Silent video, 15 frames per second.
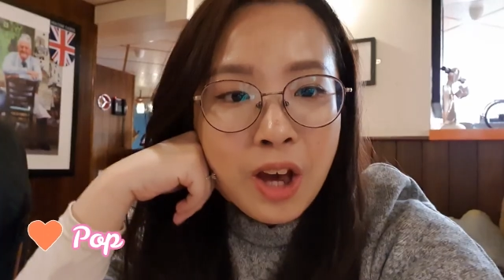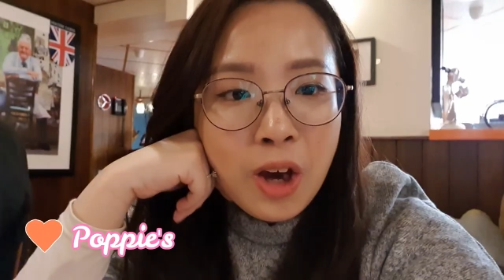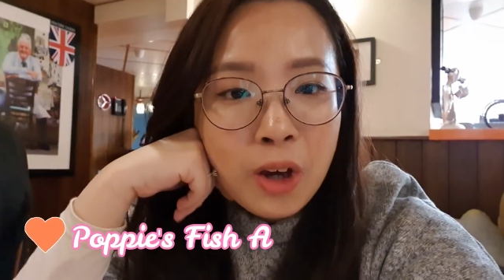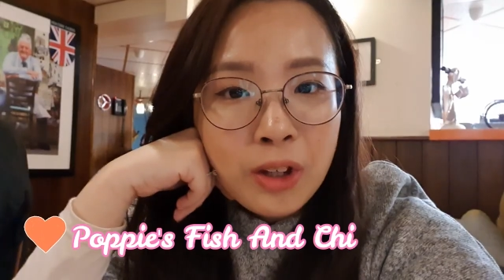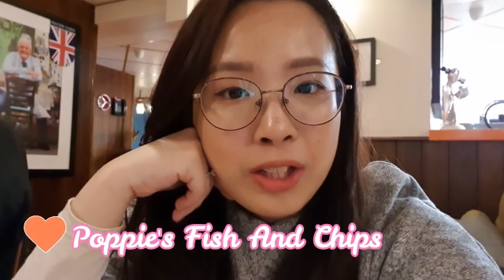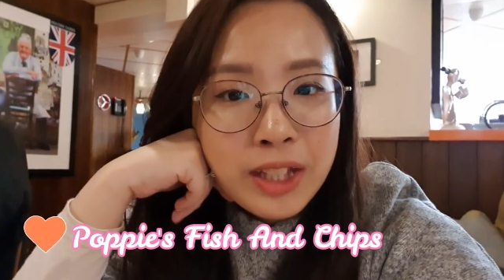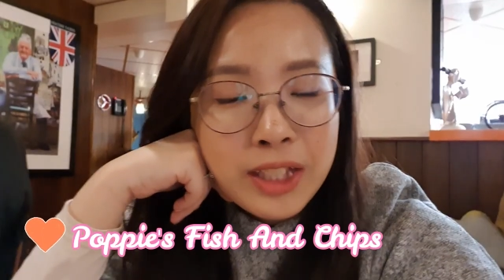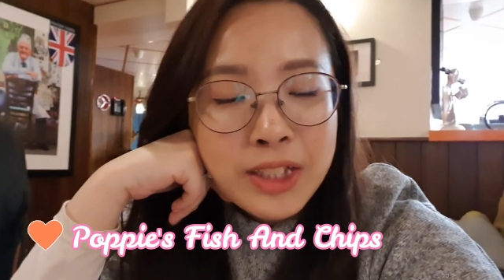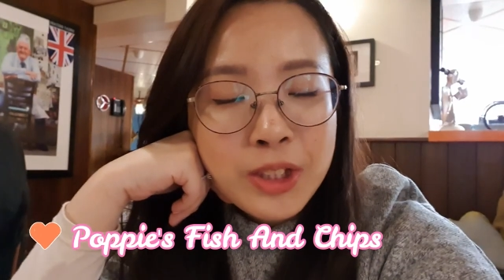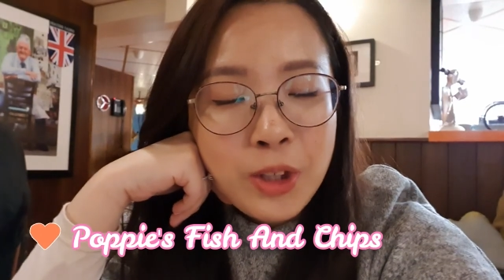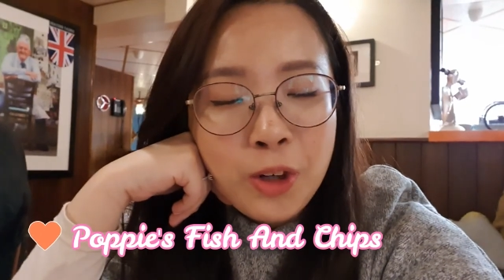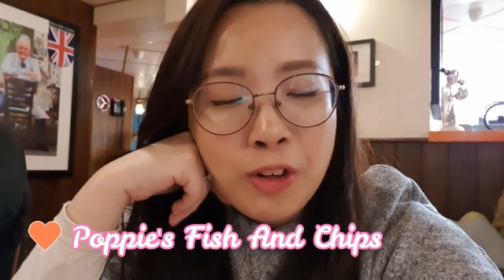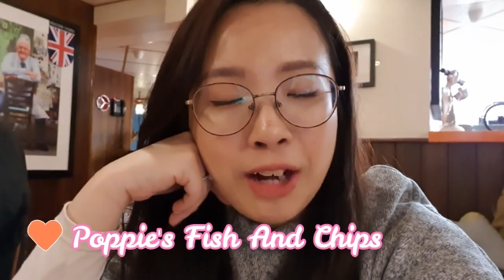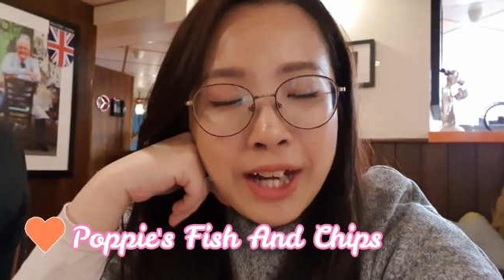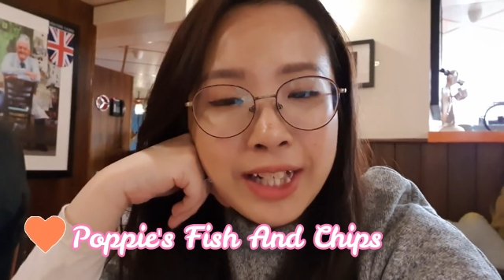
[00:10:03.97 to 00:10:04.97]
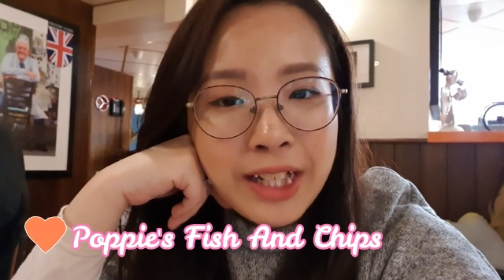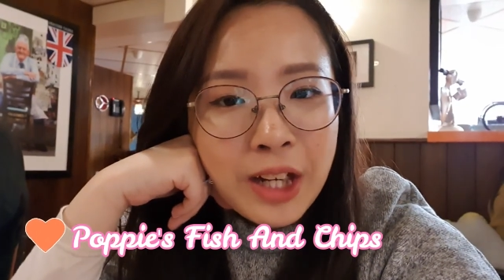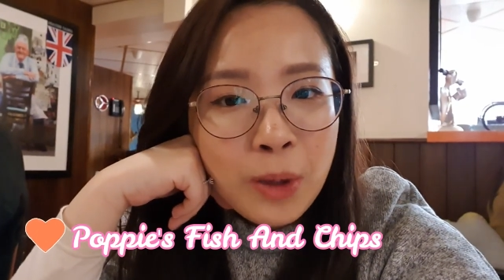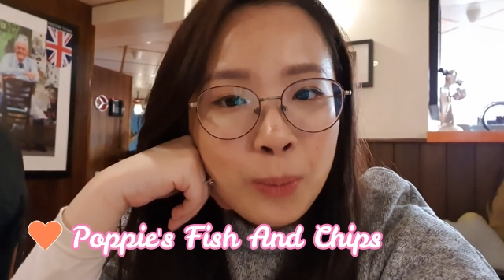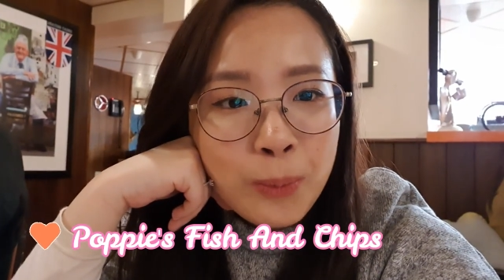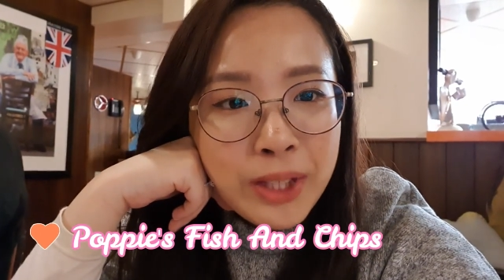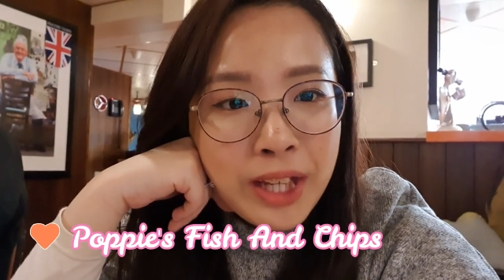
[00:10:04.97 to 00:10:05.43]
Okay, so right
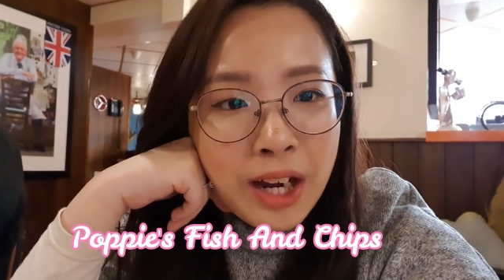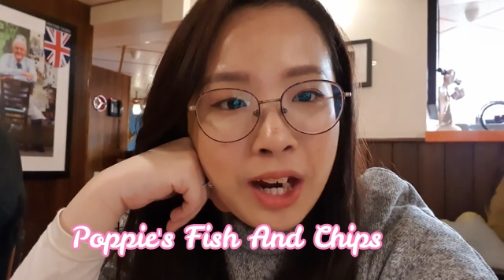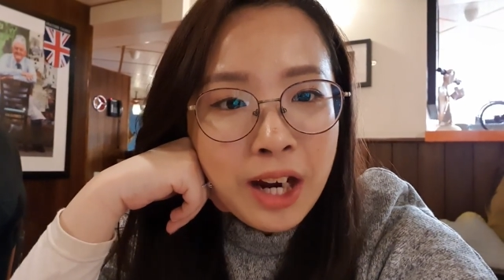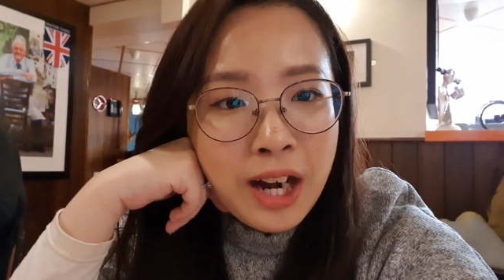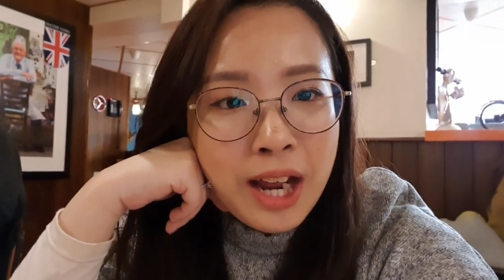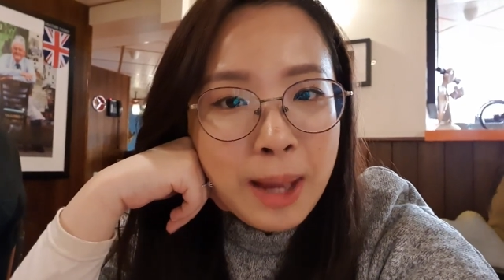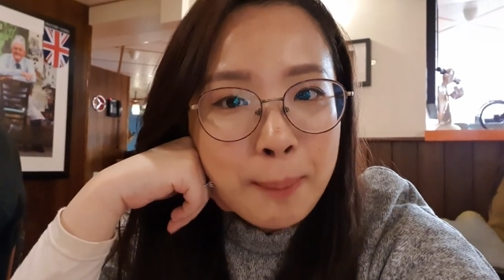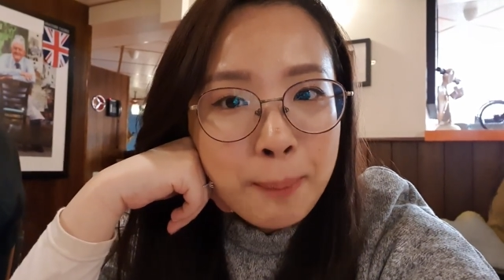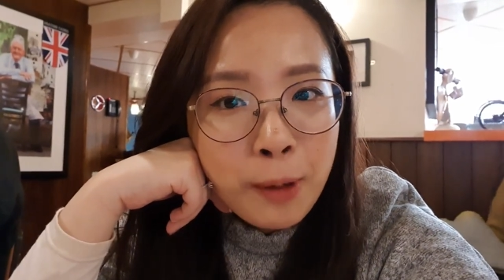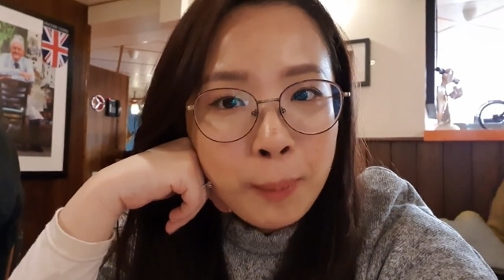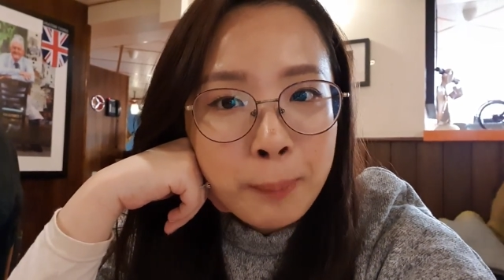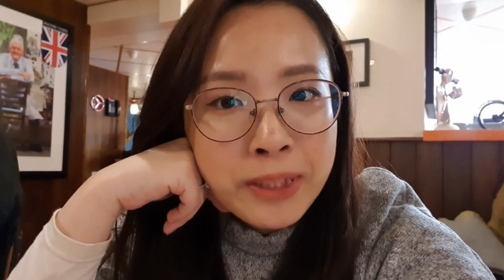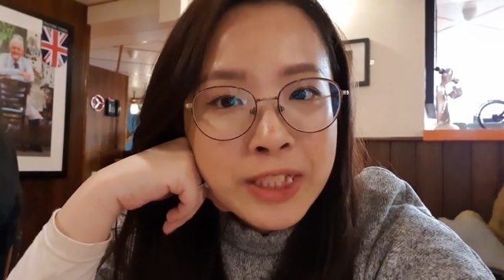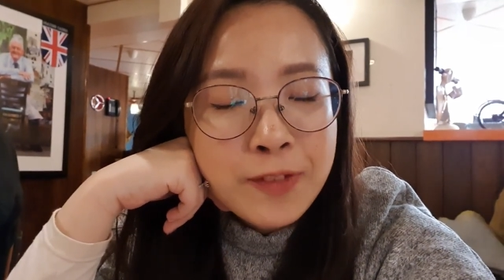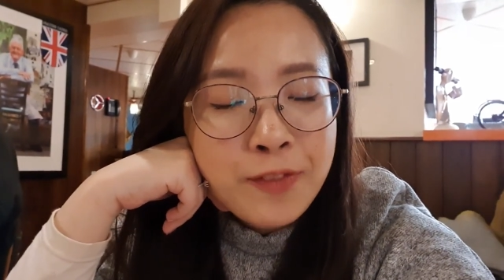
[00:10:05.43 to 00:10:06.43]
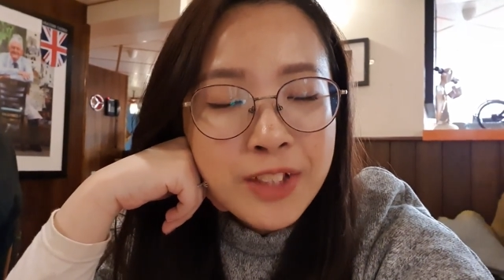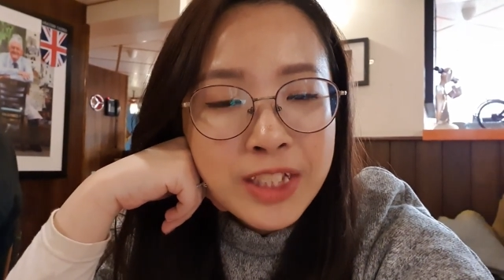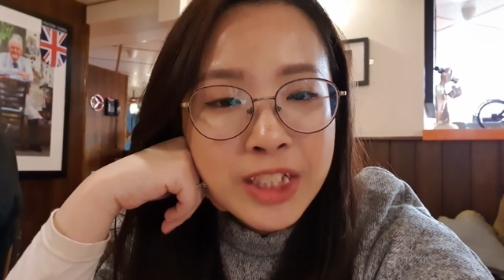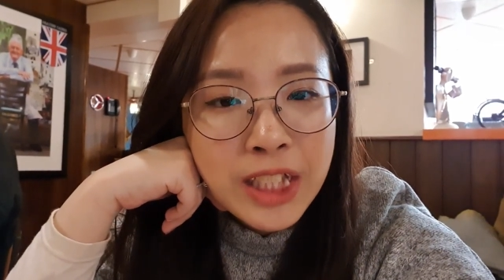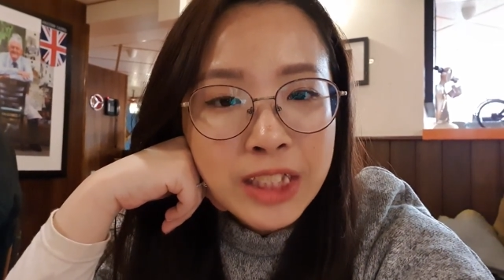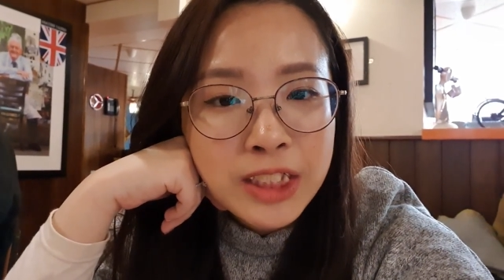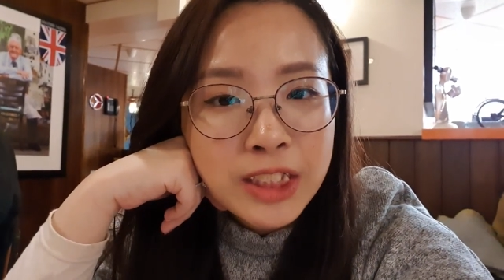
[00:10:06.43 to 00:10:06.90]
now we are at Poppy's Fish
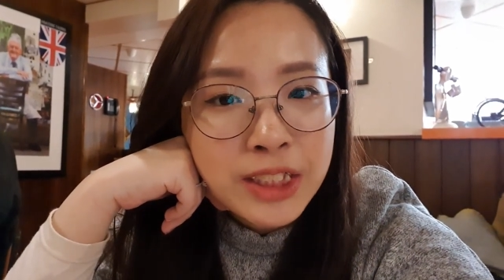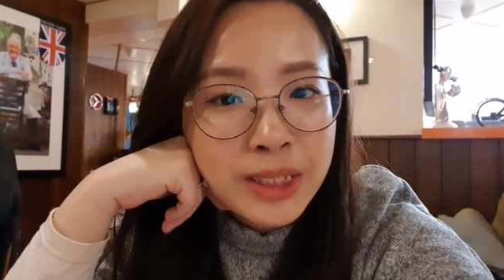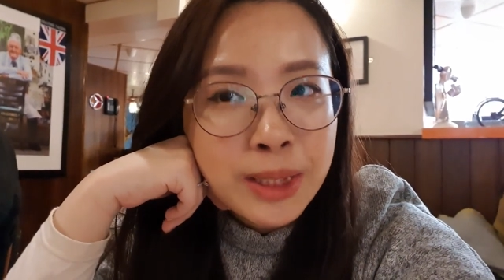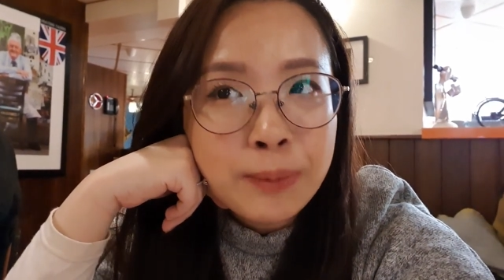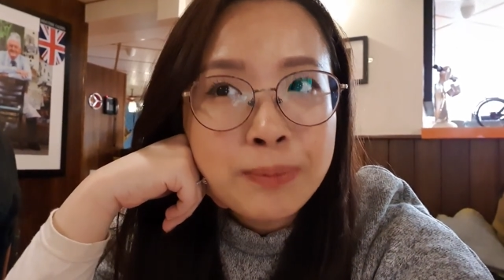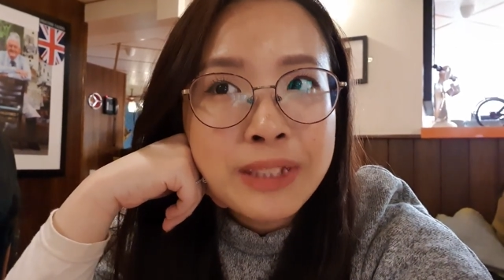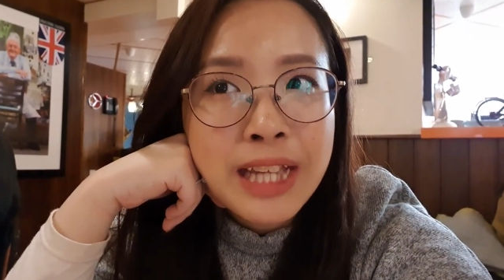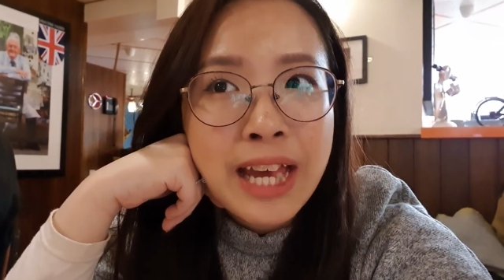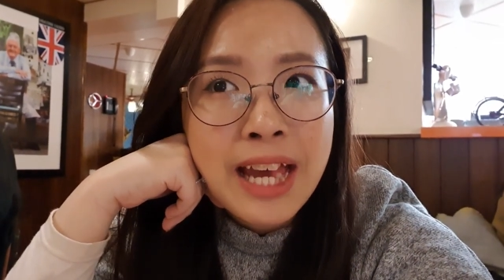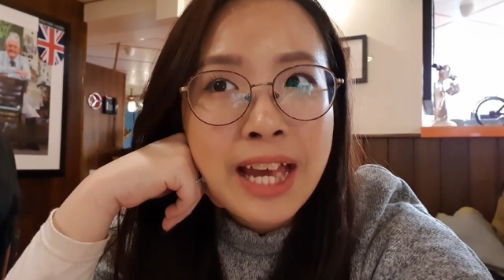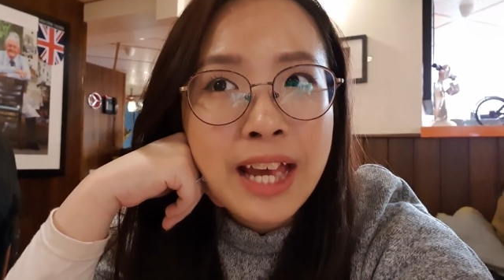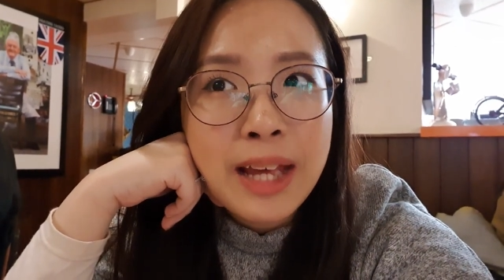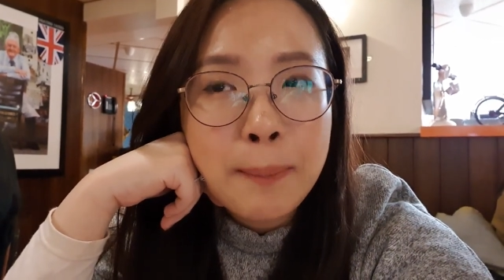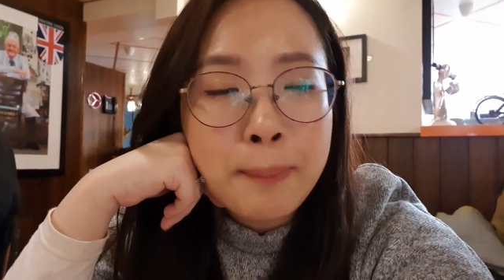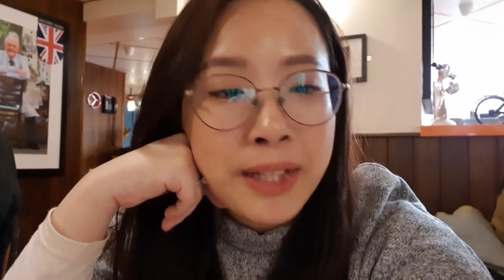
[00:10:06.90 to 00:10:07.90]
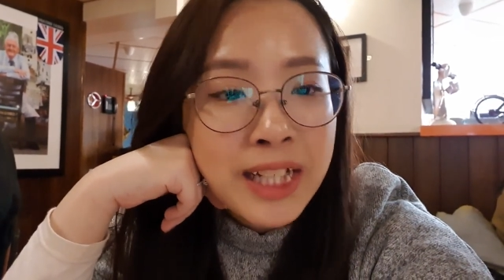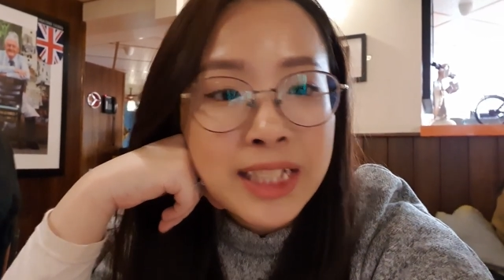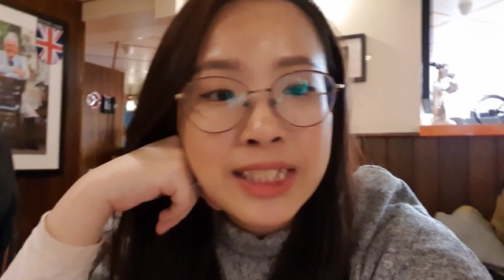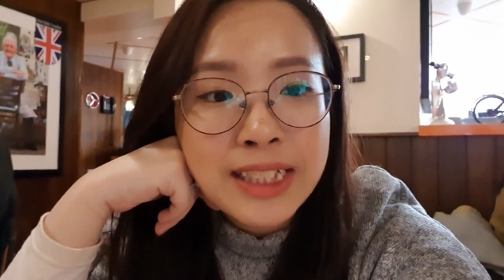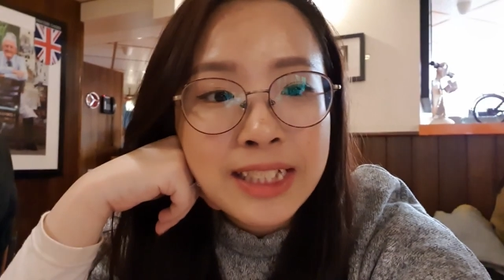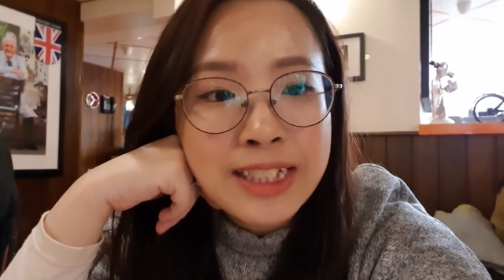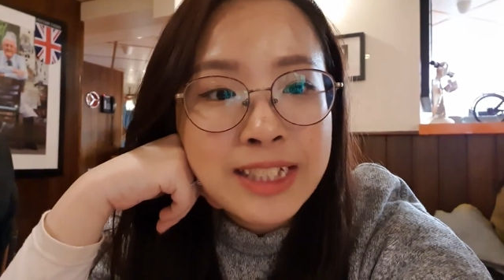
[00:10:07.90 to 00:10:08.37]
and Chips at
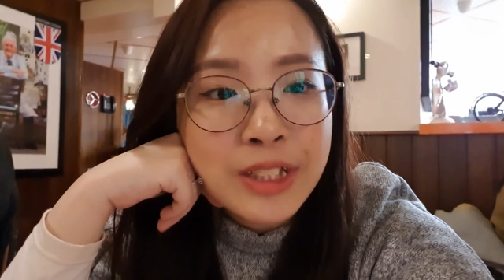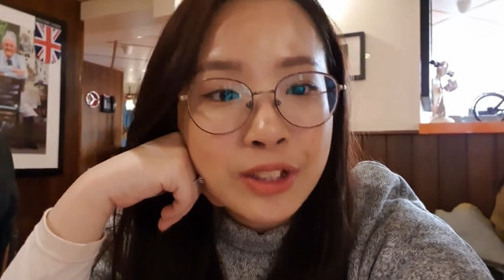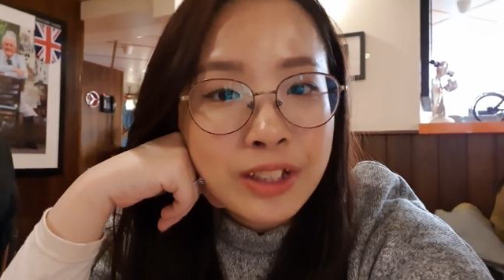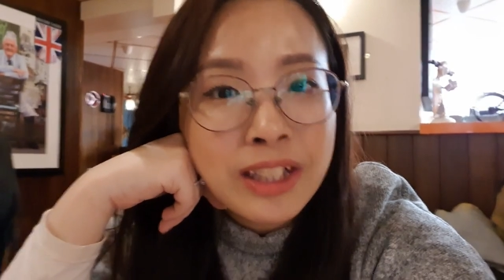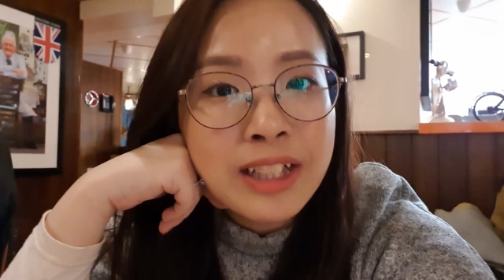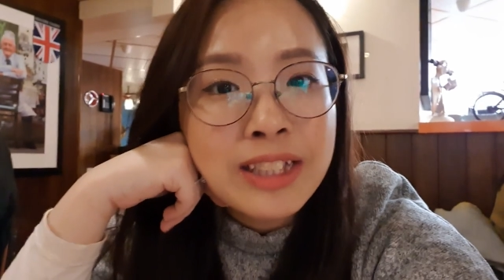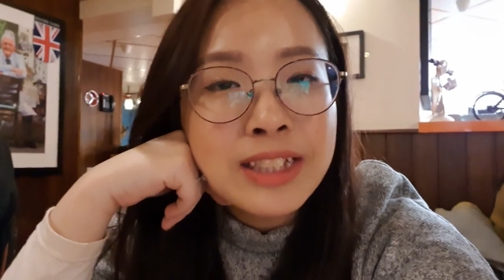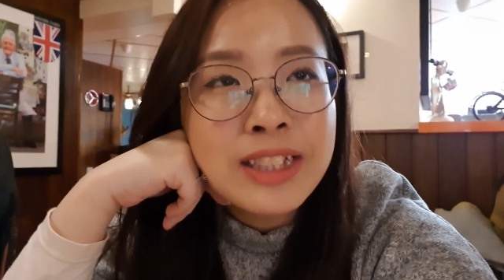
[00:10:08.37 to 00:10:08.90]
Piccadilly Circus.